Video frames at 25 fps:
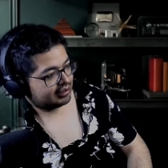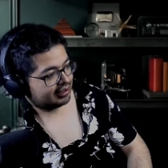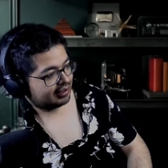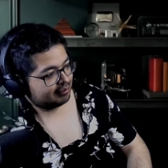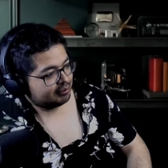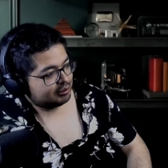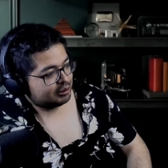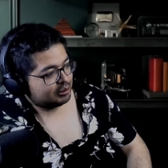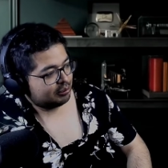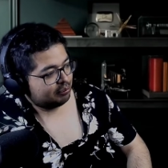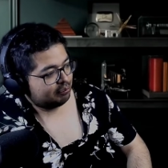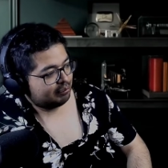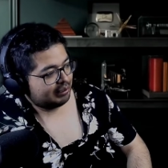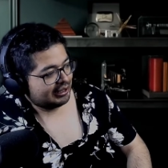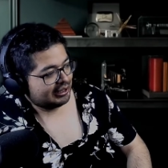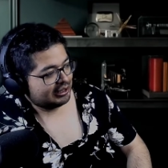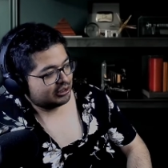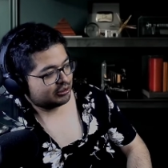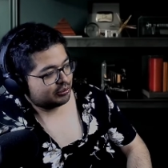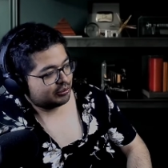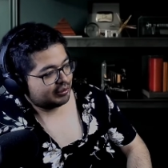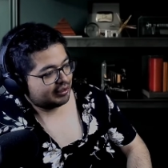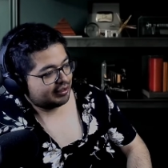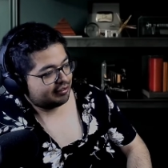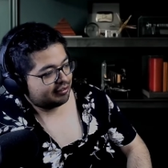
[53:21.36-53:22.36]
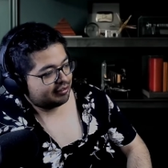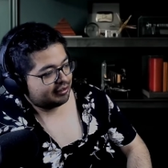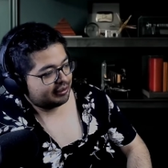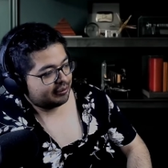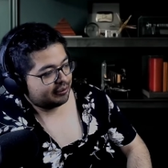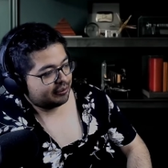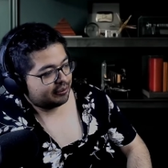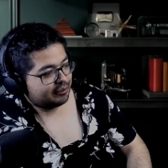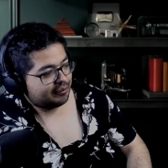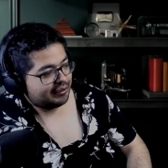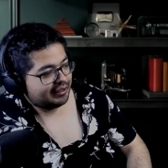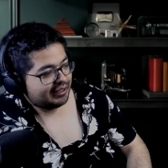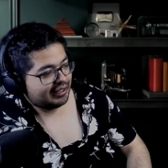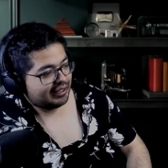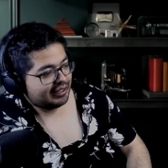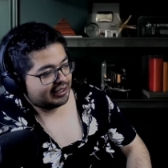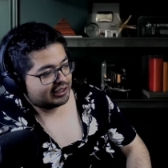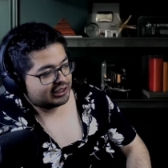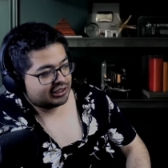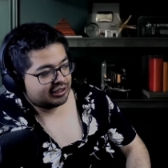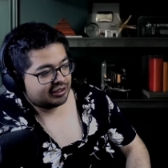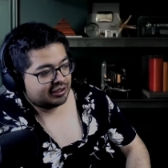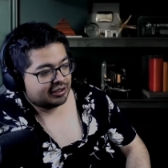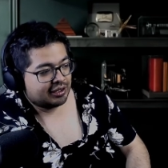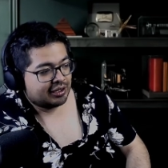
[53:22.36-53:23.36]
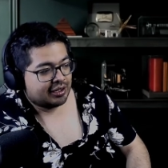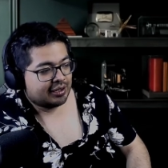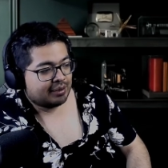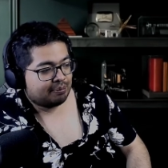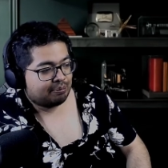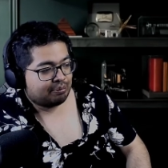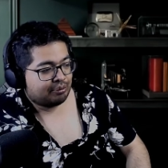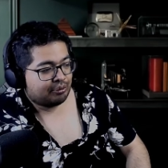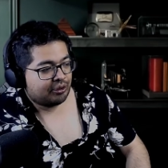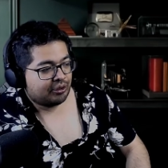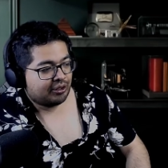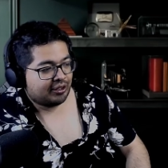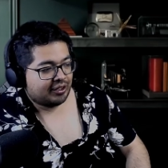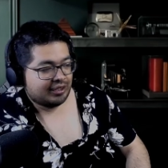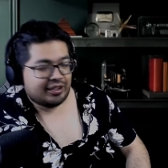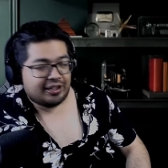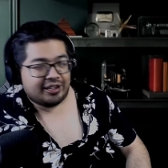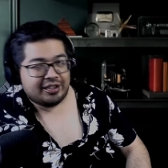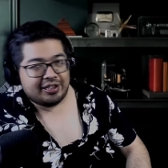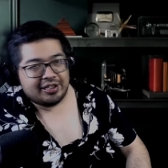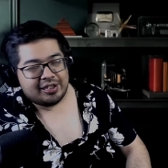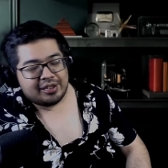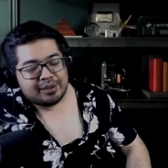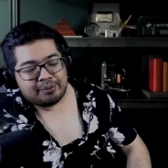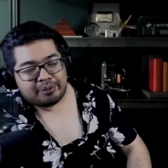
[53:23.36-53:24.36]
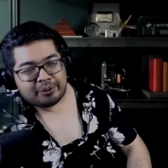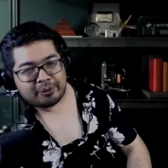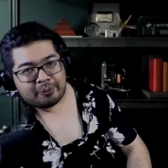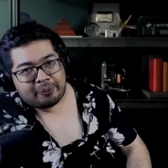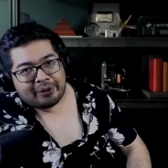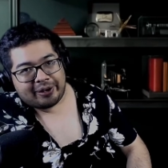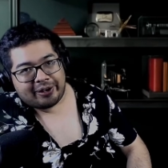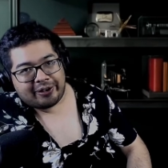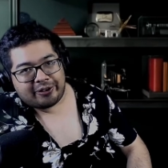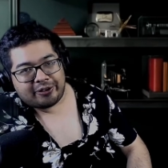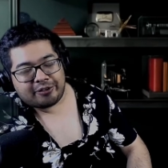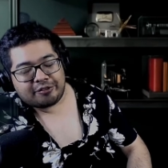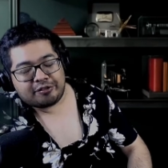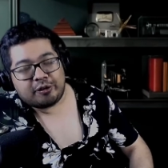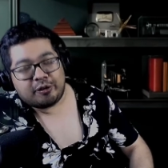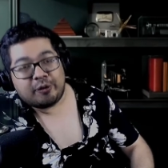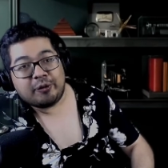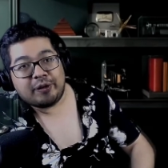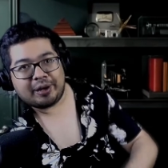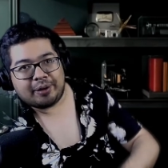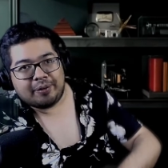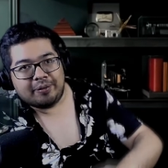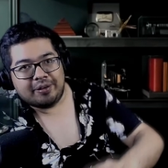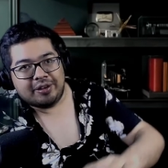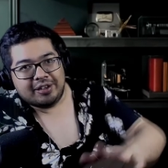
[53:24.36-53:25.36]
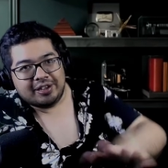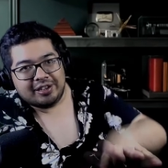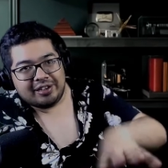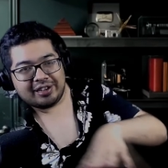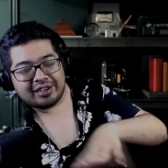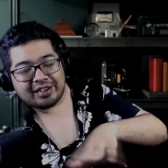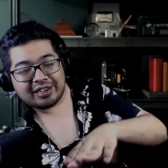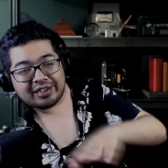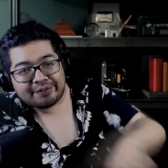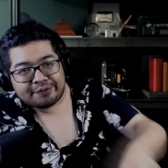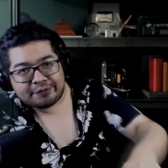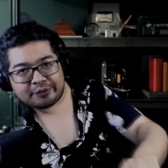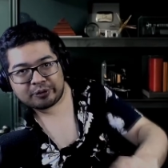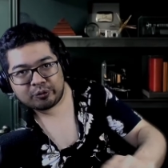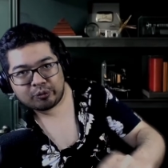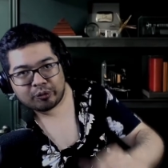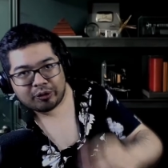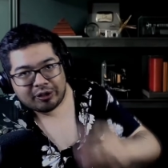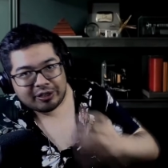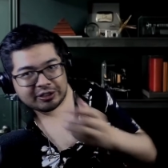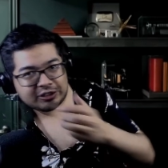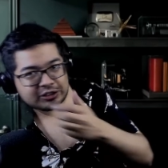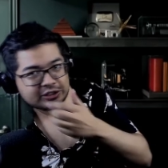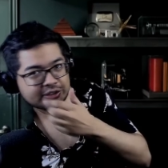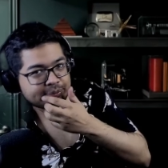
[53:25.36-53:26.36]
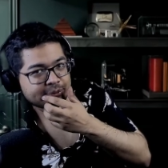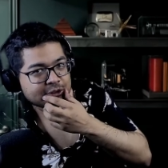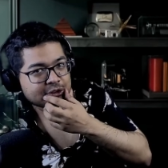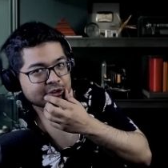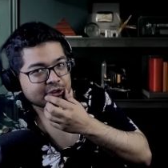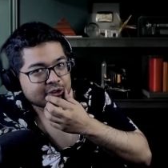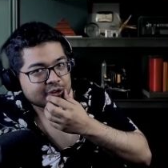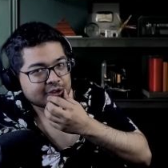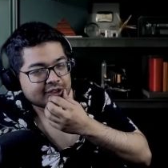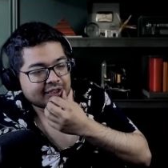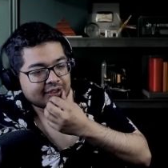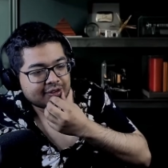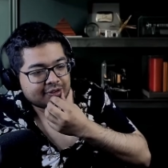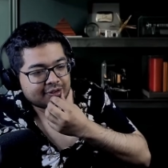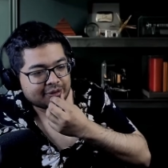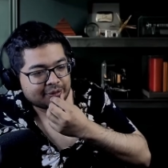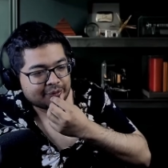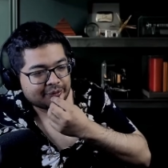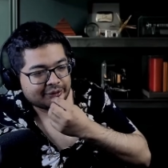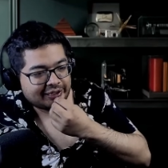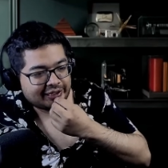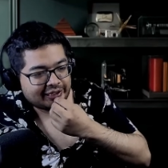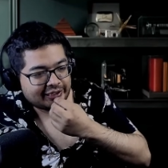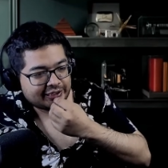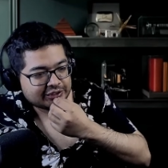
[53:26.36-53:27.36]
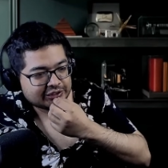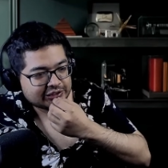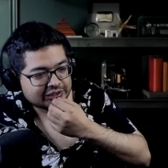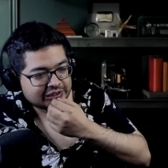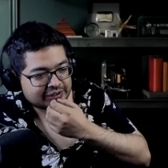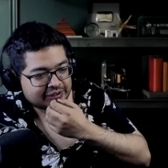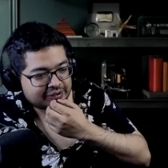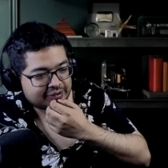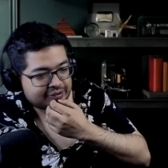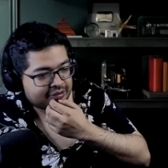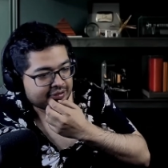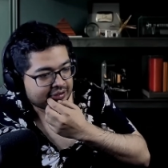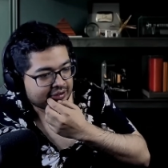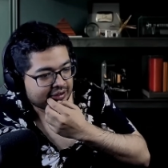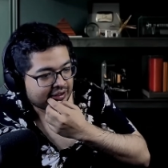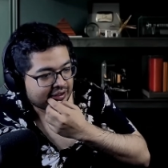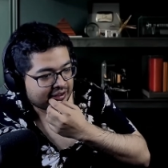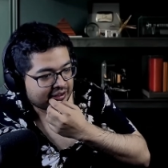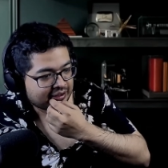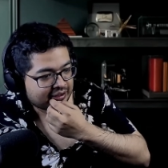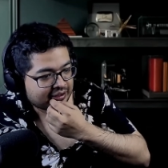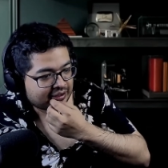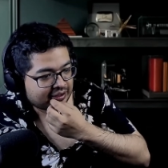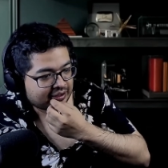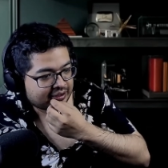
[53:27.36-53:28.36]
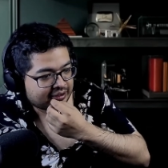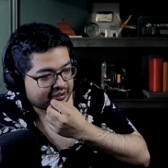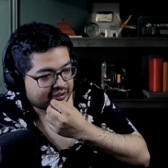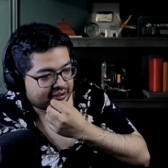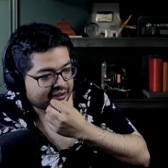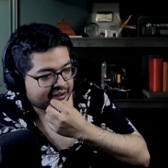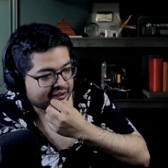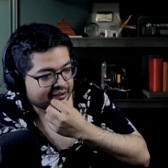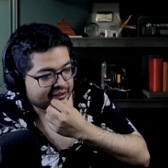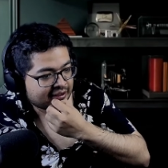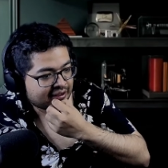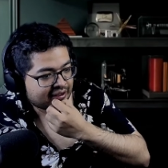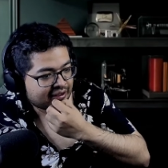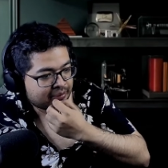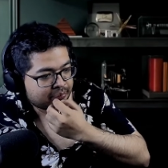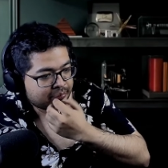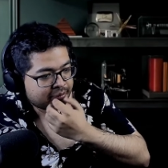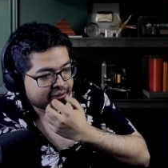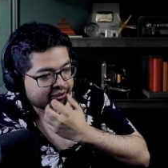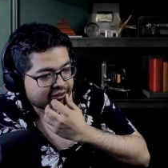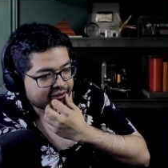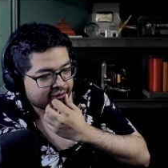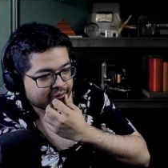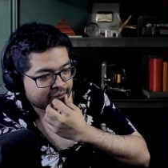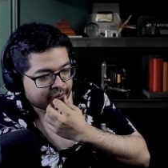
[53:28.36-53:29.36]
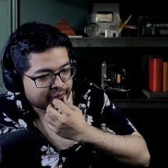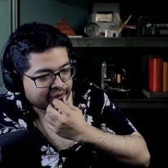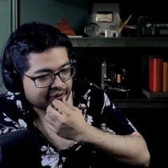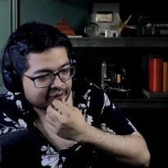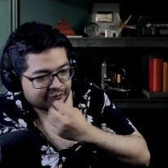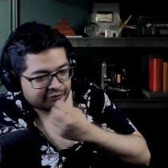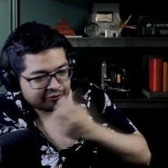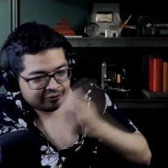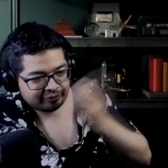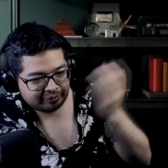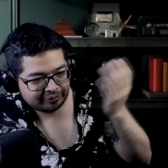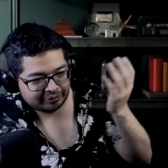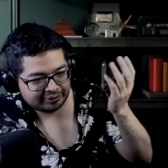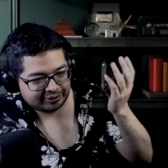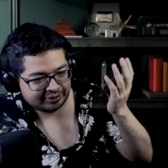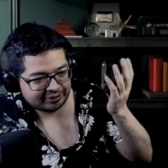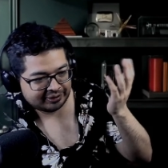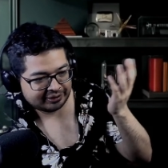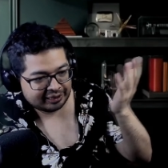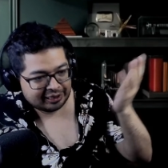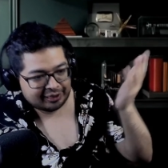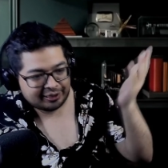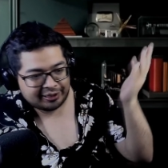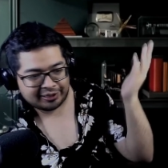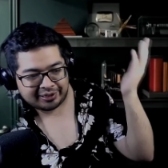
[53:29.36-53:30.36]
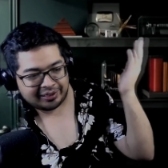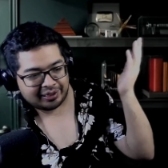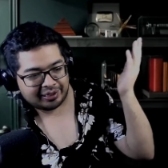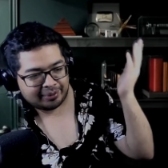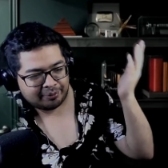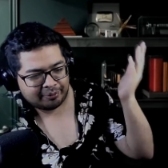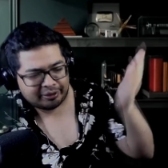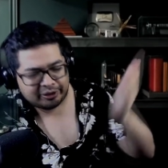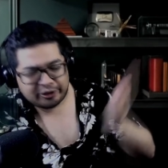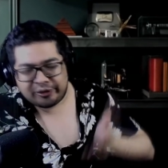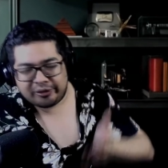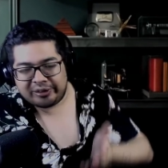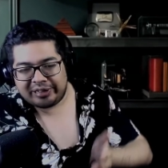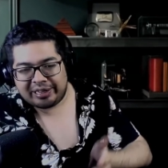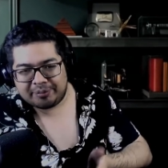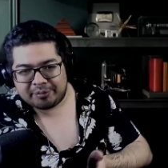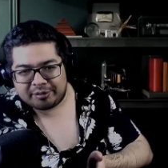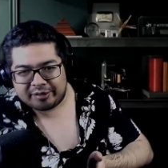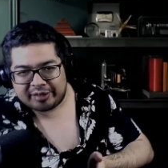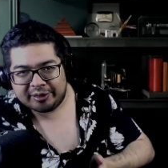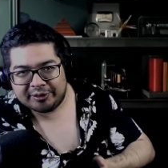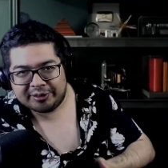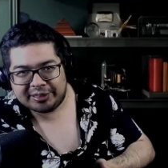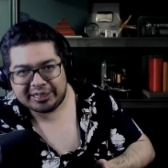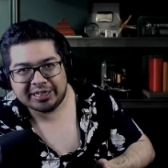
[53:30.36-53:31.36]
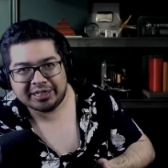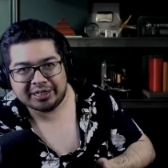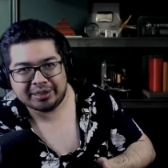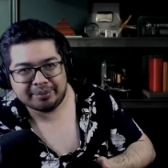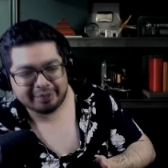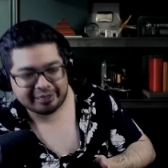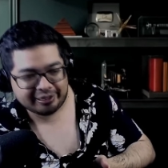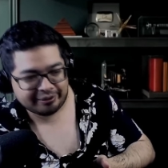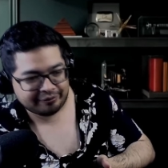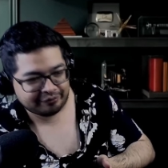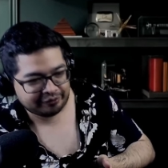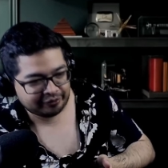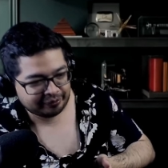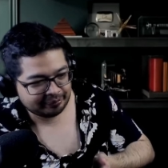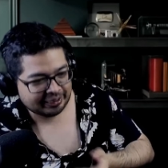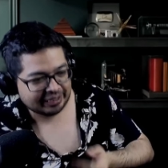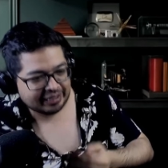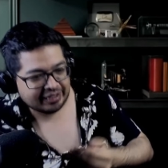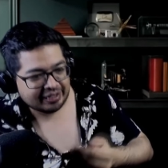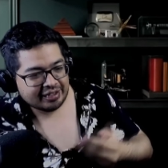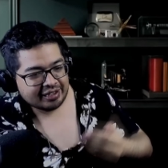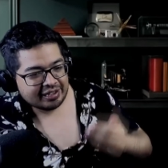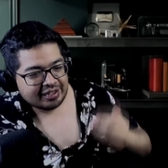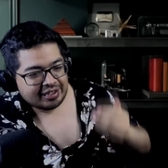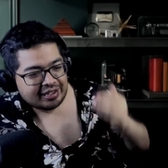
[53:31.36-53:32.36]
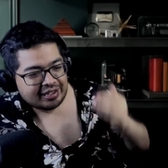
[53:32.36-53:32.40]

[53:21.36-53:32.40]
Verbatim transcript: Time to binge Re-Zero reaction? Bruh, prepare yourself. Okay, if you watch the Mushoku Tensei reactions, Deca Libia or whatever, Deca, your name is now Deca, man, for me.